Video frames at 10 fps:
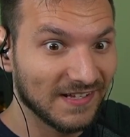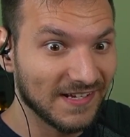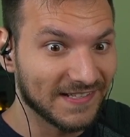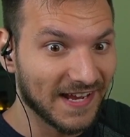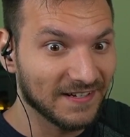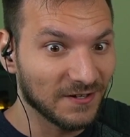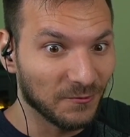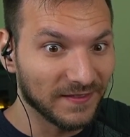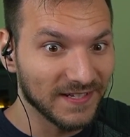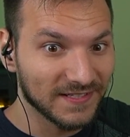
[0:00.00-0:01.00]
is Anne gonna
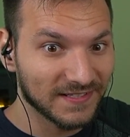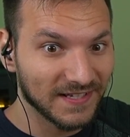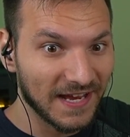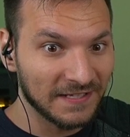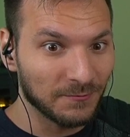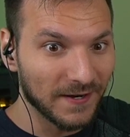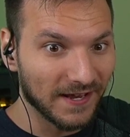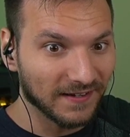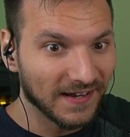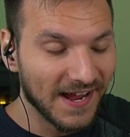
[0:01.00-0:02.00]
win this? Anne's
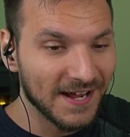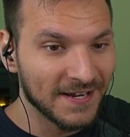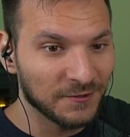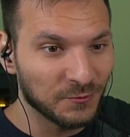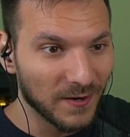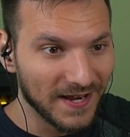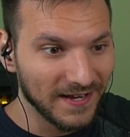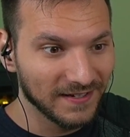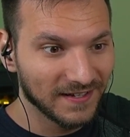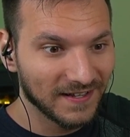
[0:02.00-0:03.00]
winning. Anne is
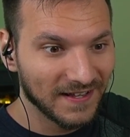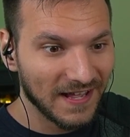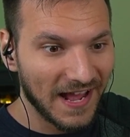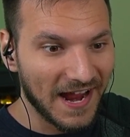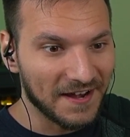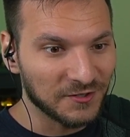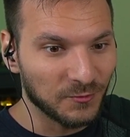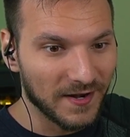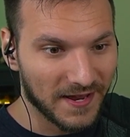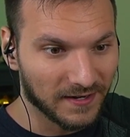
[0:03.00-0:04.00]
winning. Anne is
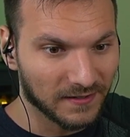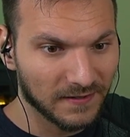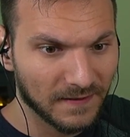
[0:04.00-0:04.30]
winning.